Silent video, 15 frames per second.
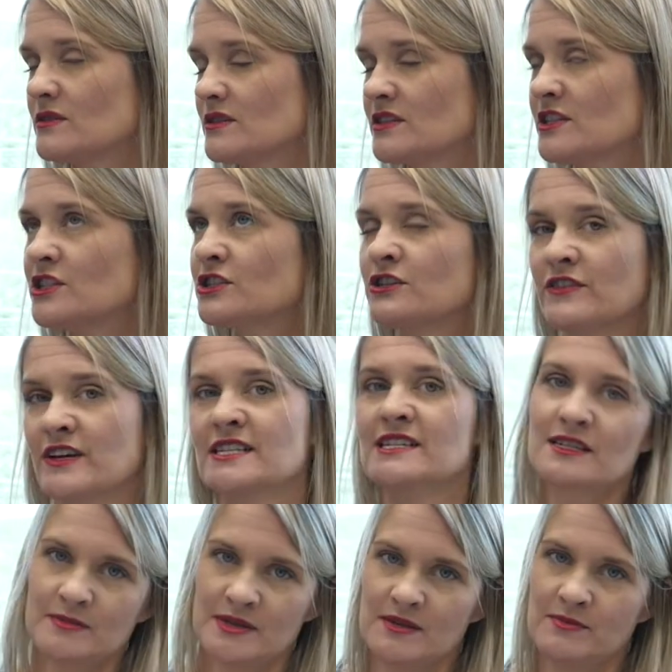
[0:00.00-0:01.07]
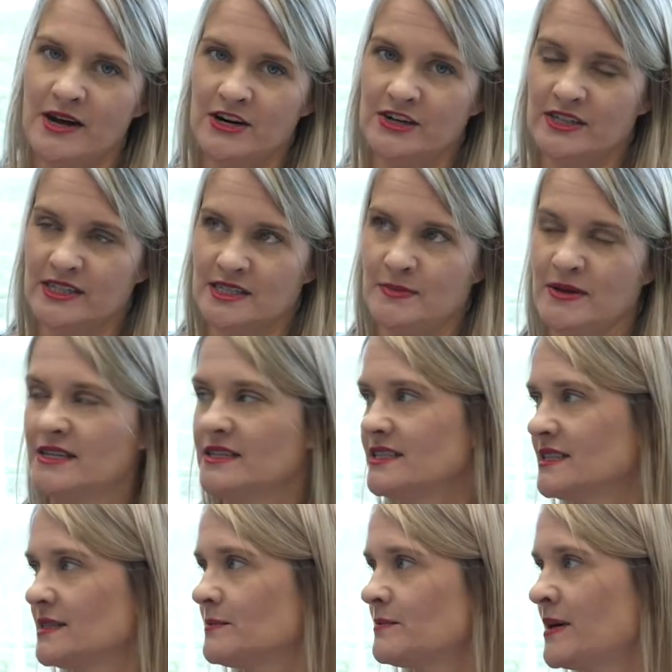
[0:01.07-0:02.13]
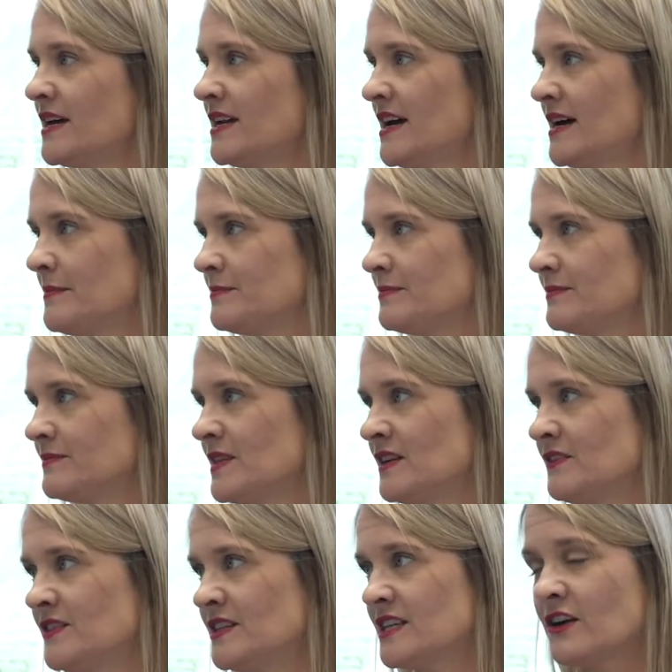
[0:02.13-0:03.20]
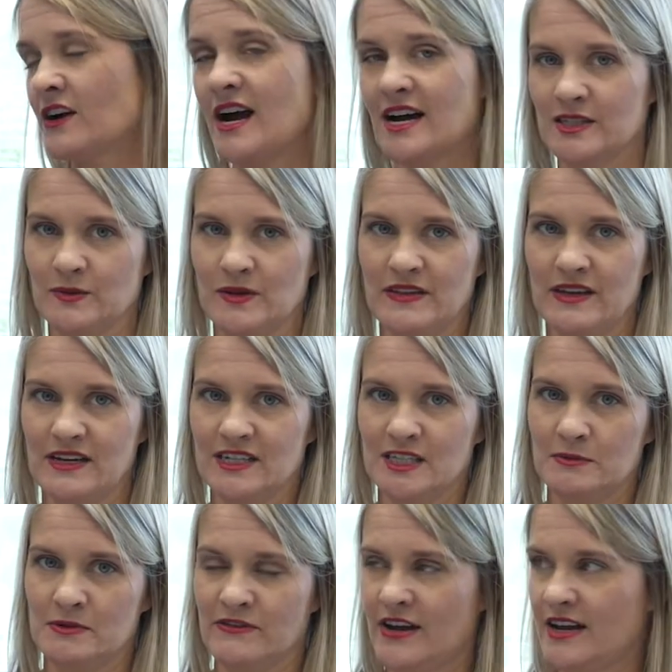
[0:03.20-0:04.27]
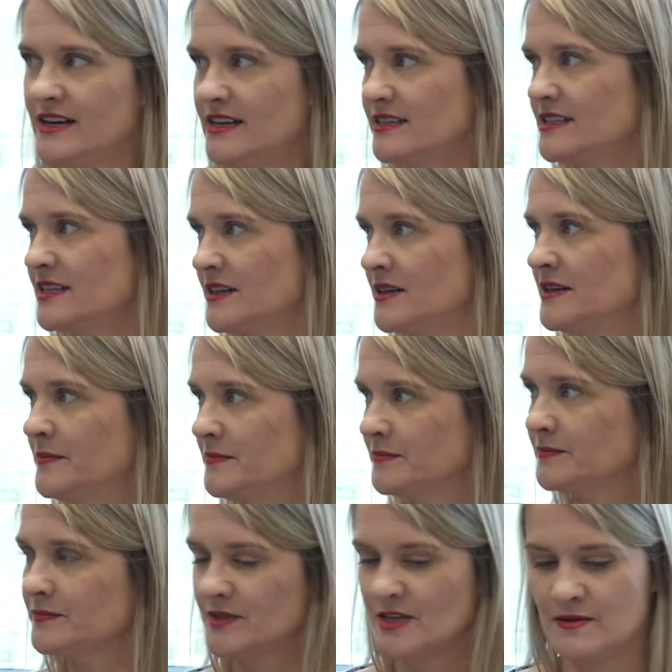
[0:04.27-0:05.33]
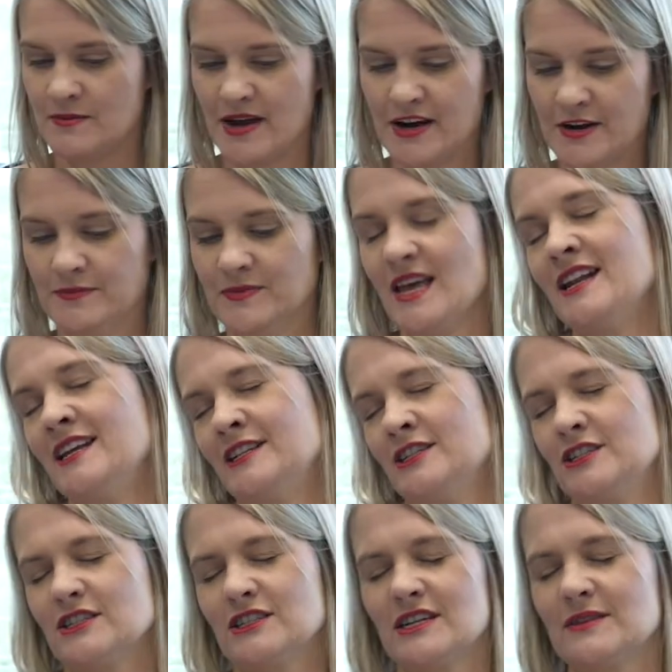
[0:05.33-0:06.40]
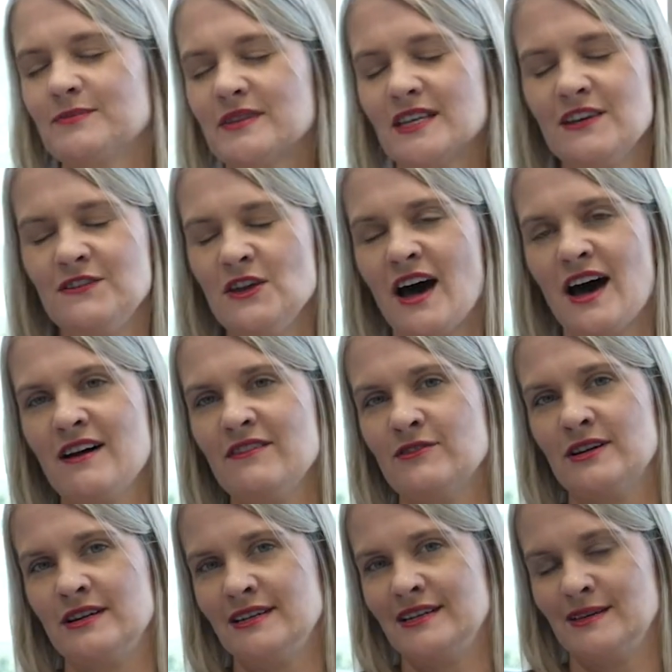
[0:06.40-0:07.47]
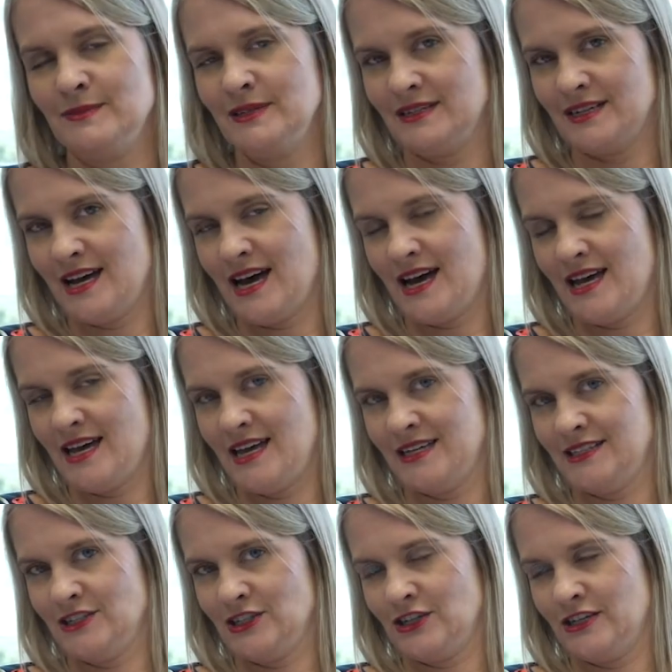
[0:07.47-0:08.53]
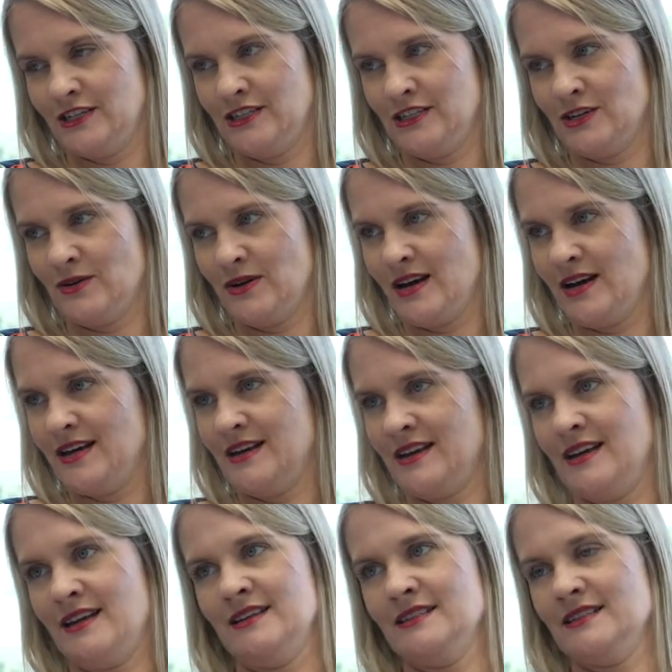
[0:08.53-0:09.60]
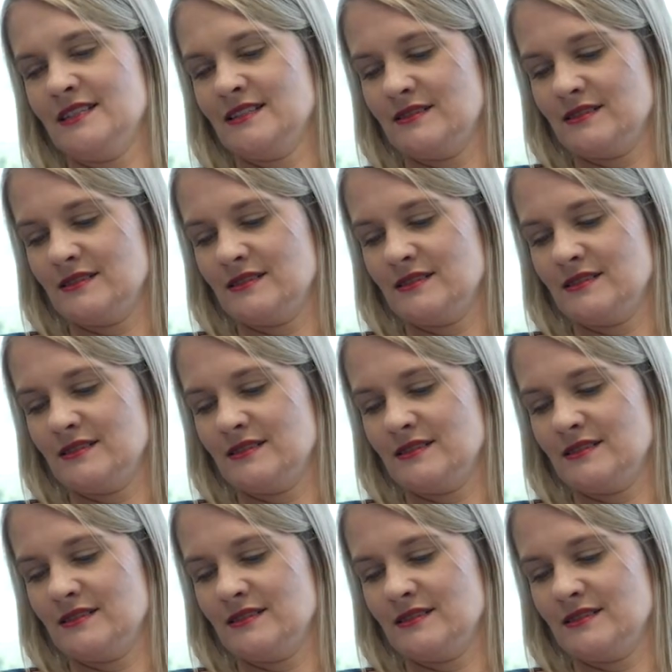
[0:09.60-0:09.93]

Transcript: the survey is going to be the buyer's expense, but that if the seller has one, they need to provide it to the buyer. And if you have one, I mean, it's good to go ahead and